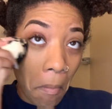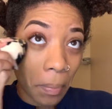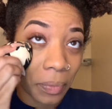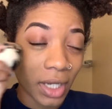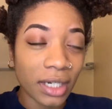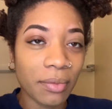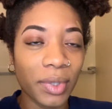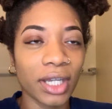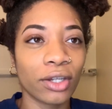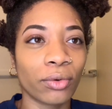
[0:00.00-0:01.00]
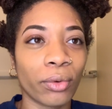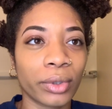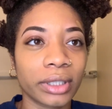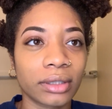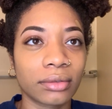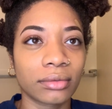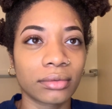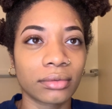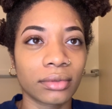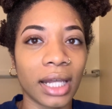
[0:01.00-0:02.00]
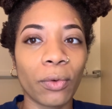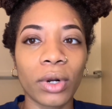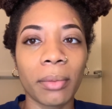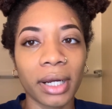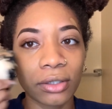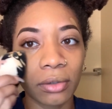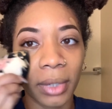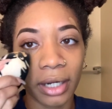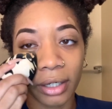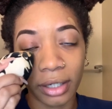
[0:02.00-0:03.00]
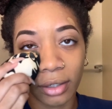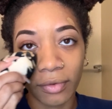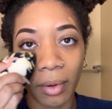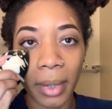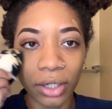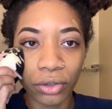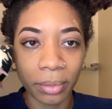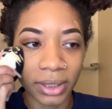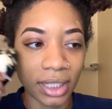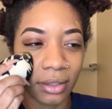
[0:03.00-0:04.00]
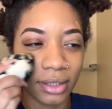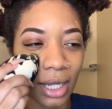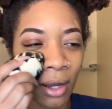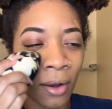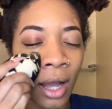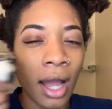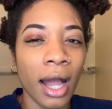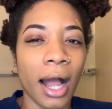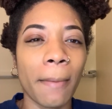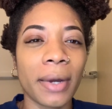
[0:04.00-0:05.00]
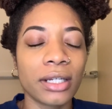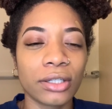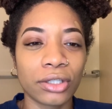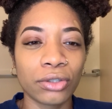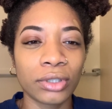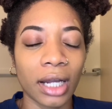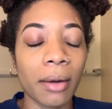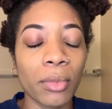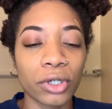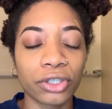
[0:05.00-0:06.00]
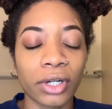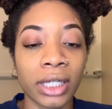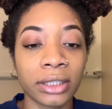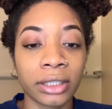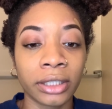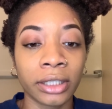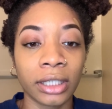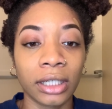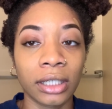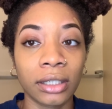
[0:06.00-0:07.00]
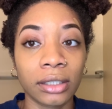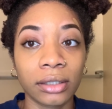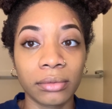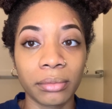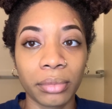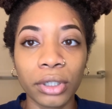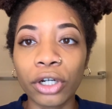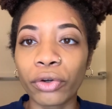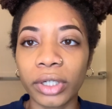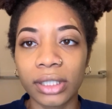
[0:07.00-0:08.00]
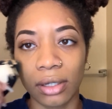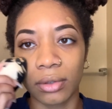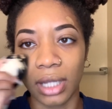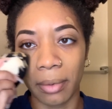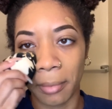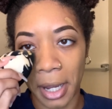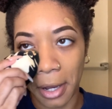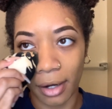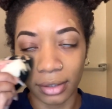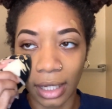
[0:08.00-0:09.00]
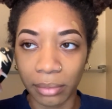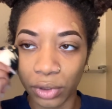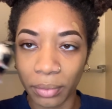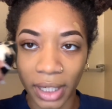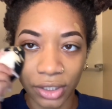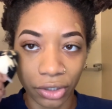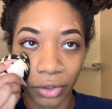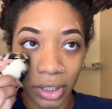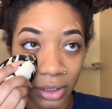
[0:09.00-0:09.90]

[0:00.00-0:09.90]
It depends on like what I'm about to do to my hair. If I'm about to do a protective style, I might just use like a moisturizer and put grease on top of my hair, like Blue Magic grease.